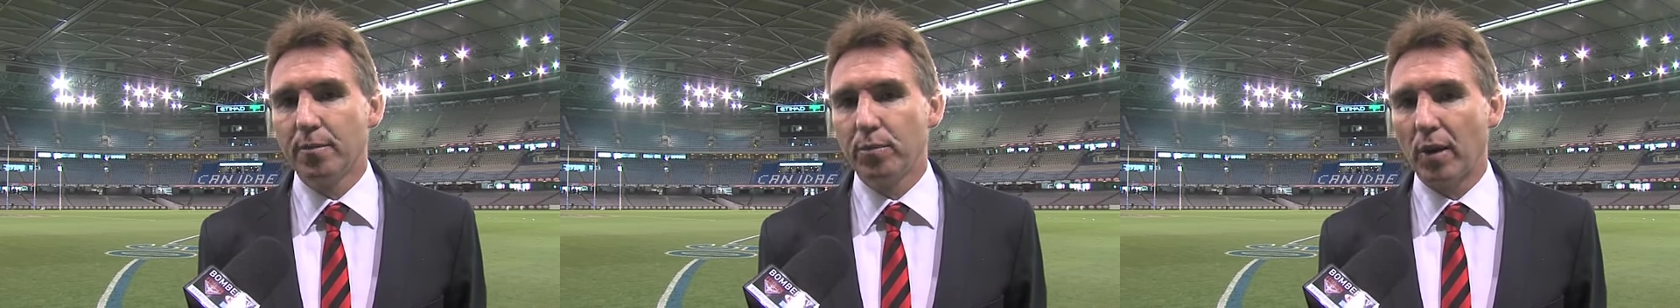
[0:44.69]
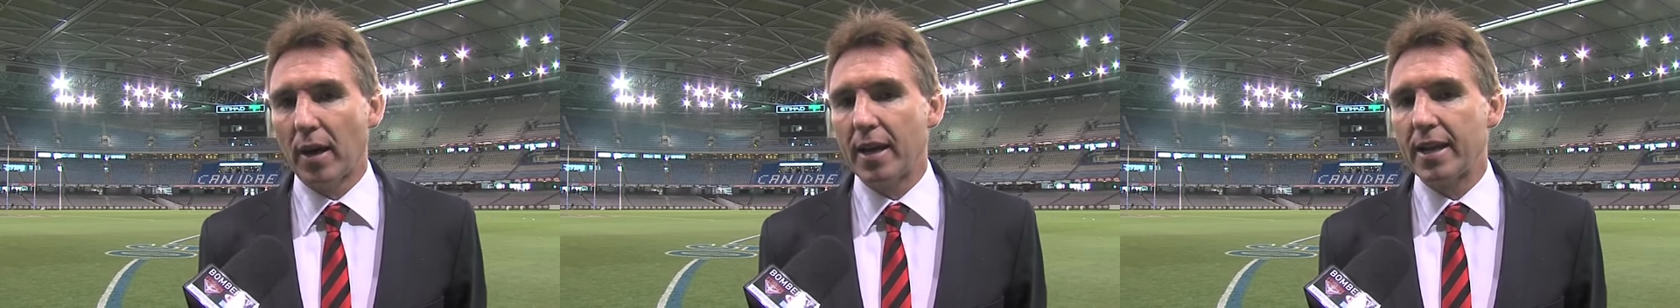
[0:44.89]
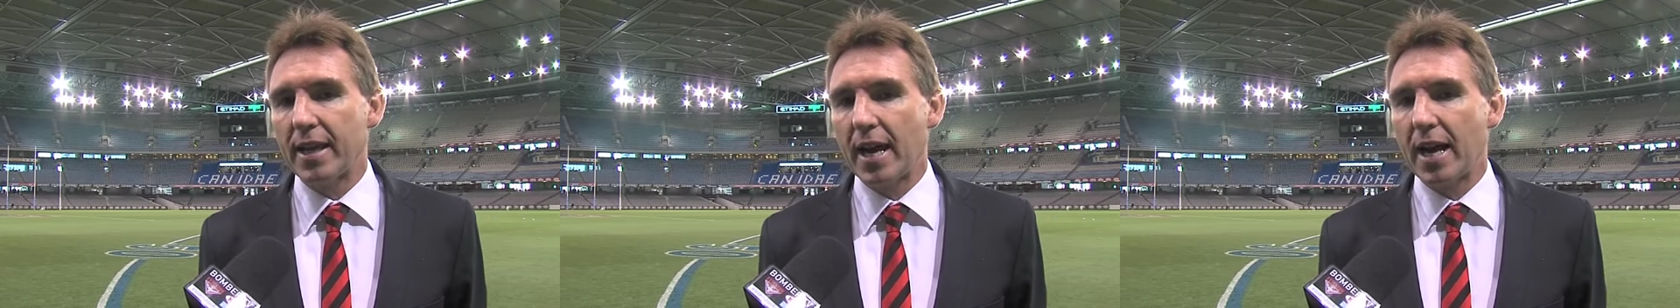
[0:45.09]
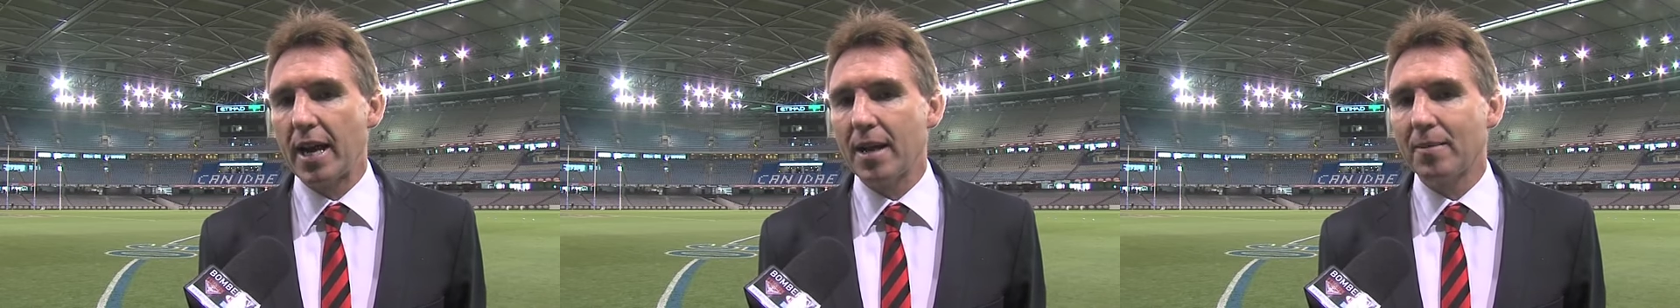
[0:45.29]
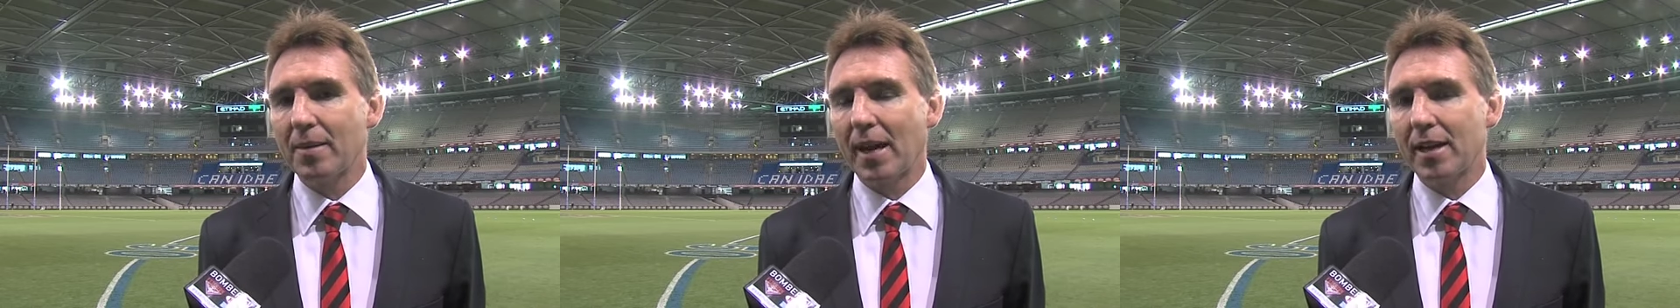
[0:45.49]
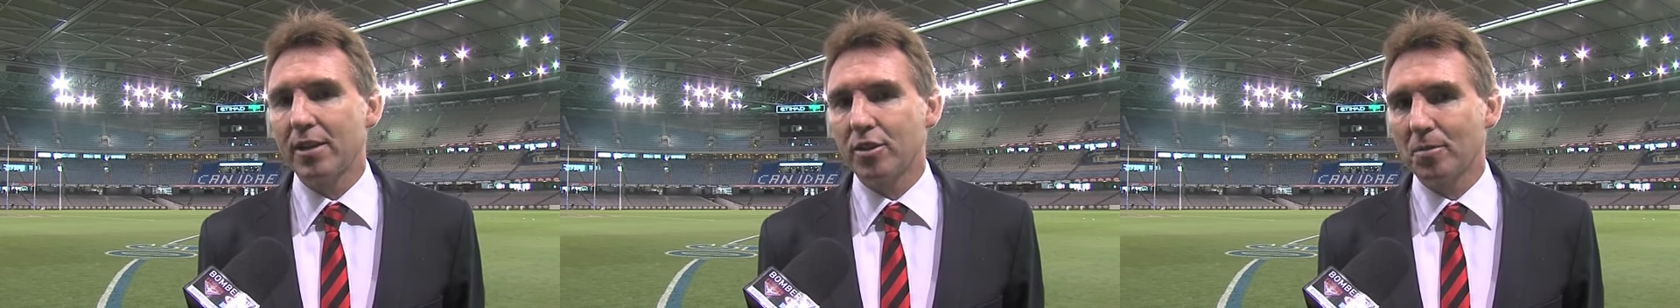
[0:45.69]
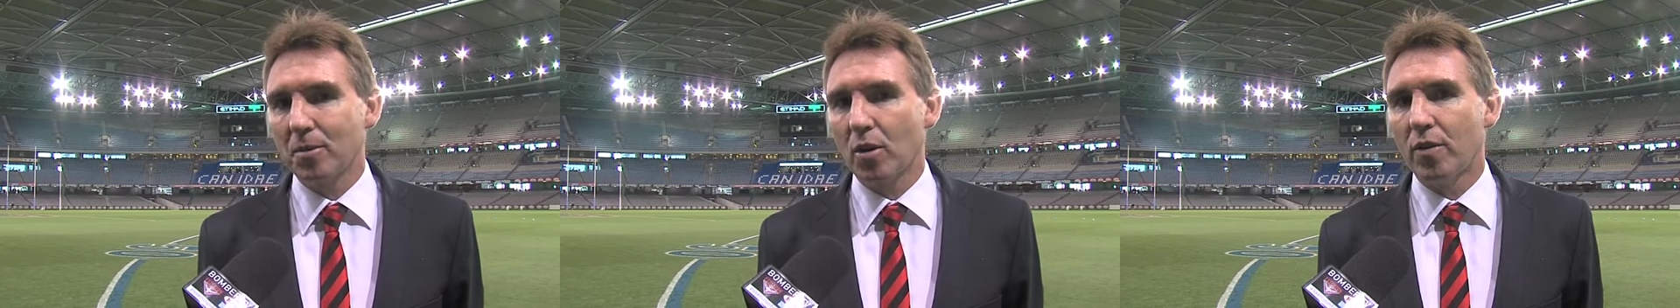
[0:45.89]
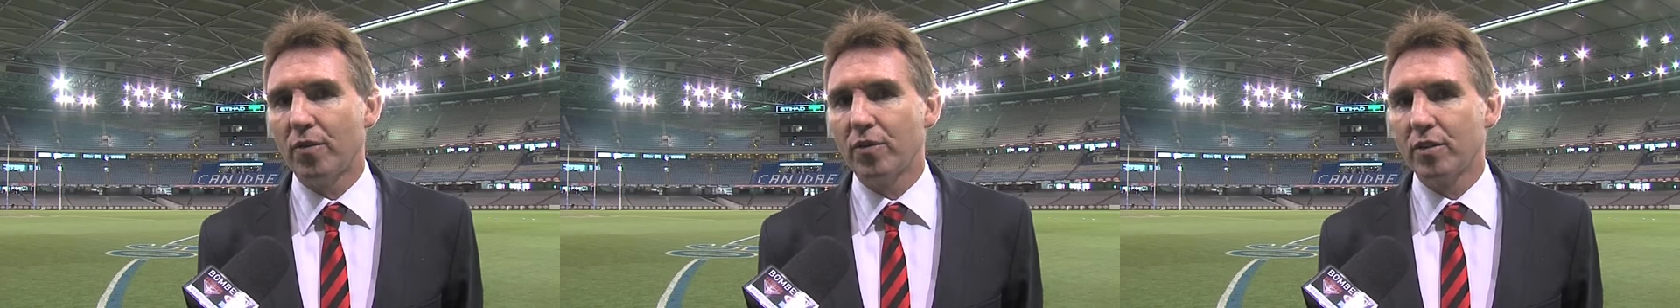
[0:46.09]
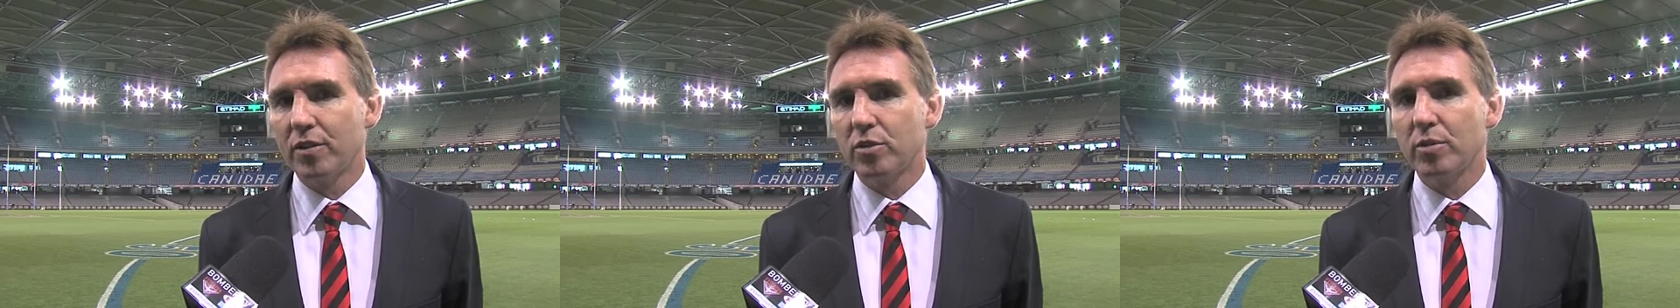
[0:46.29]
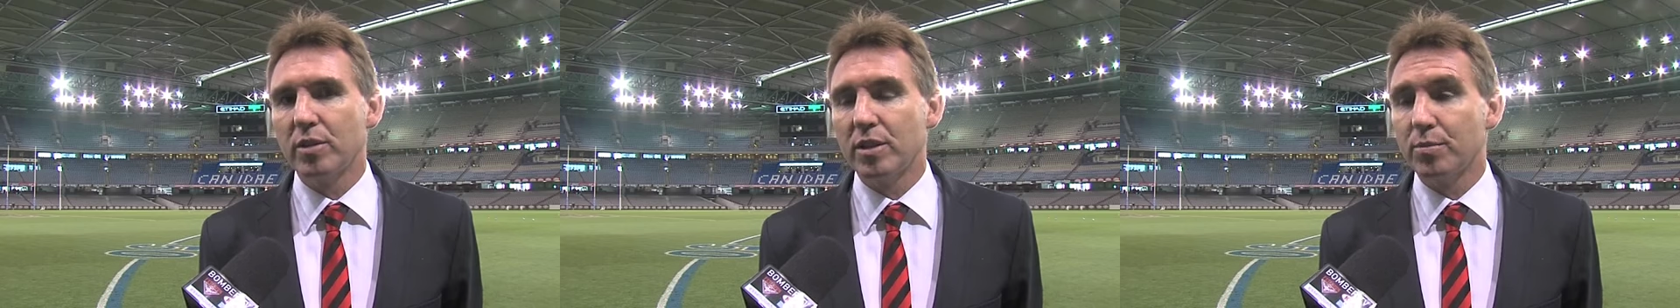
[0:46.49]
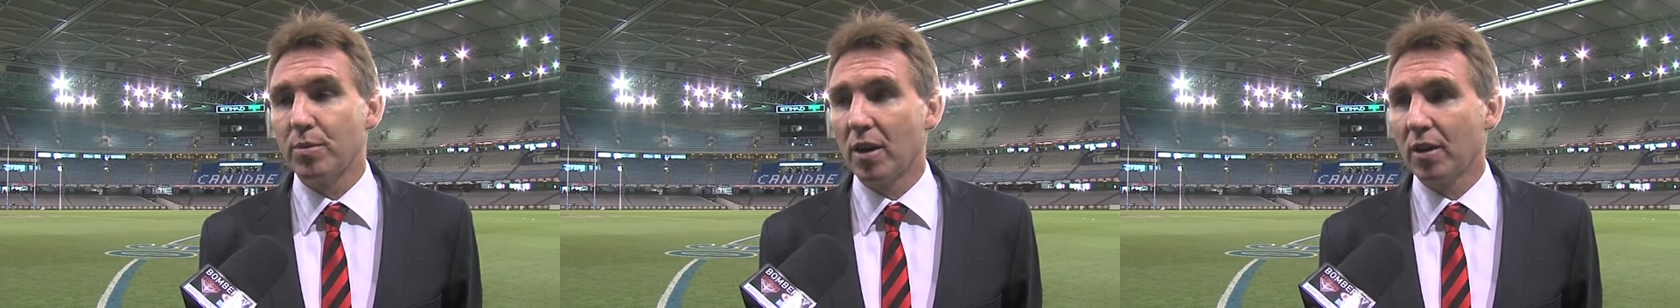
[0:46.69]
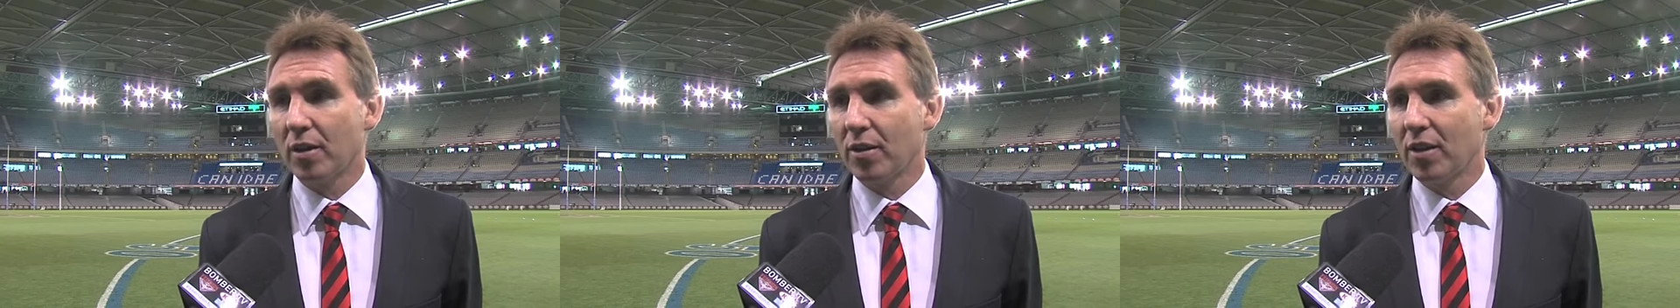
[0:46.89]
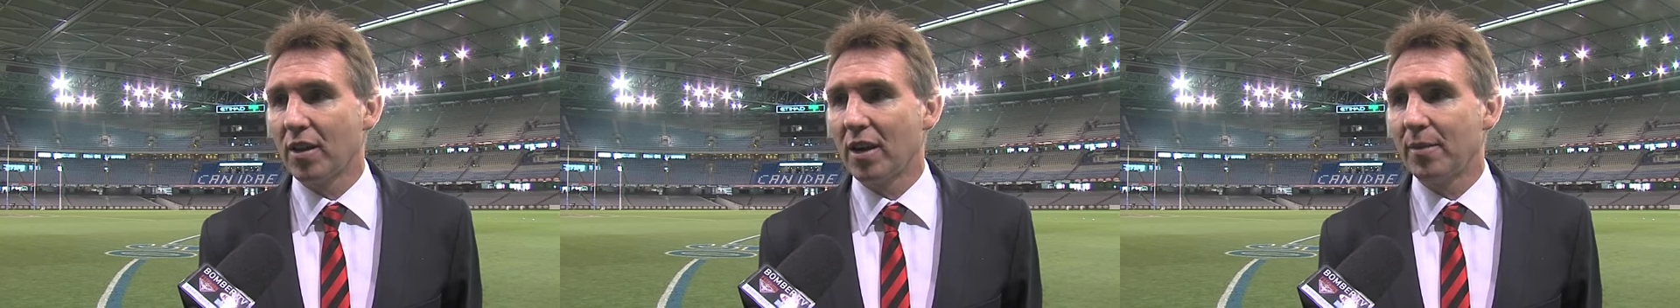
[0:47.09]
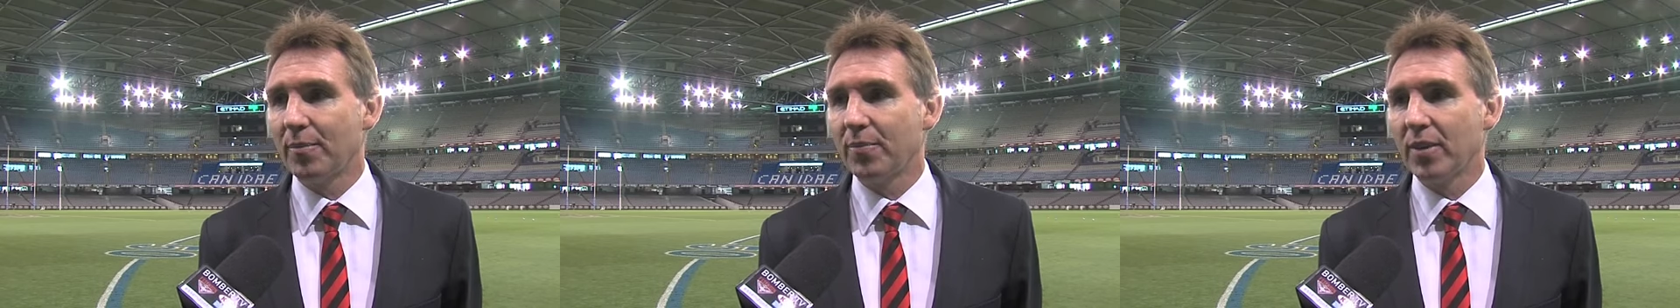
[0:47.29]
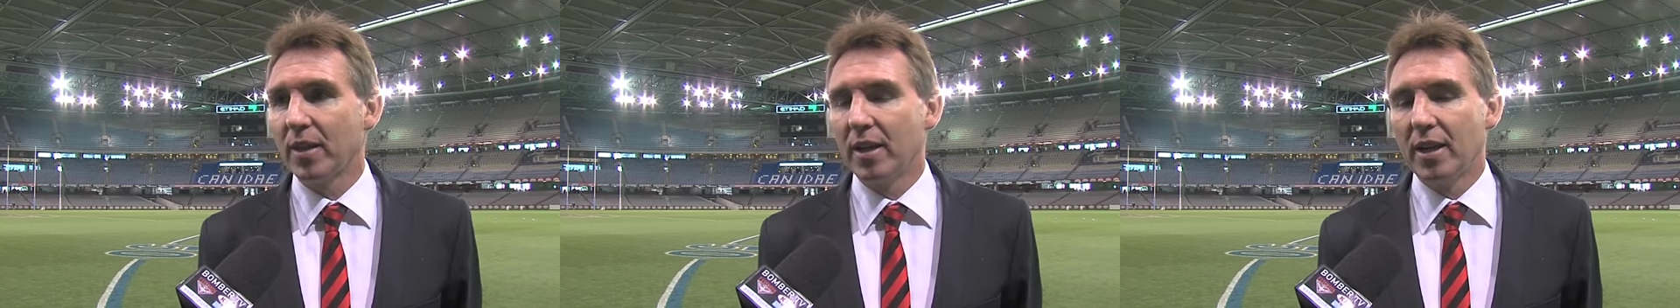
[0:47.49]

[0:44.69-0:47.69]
played a game, gained some confidence with his broken thumb,